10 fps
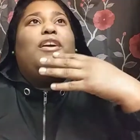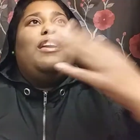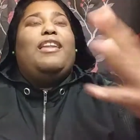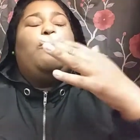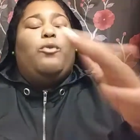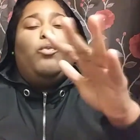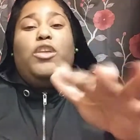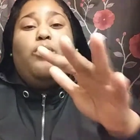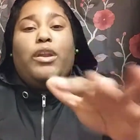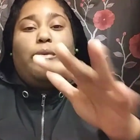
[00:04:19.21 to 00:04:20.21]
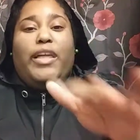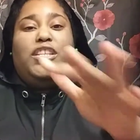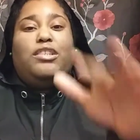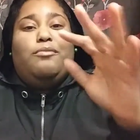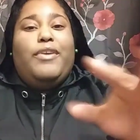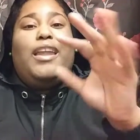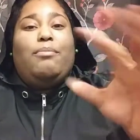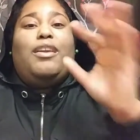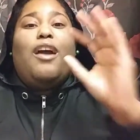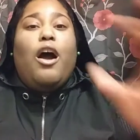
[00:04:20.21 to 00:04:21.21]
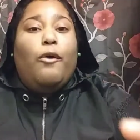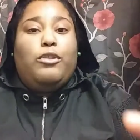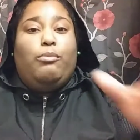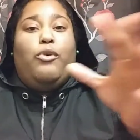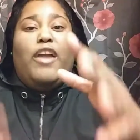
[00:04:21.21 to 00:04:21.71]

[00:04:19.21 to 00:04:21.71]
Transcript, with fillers: And when you're in a relationship, you gotta be comfortable.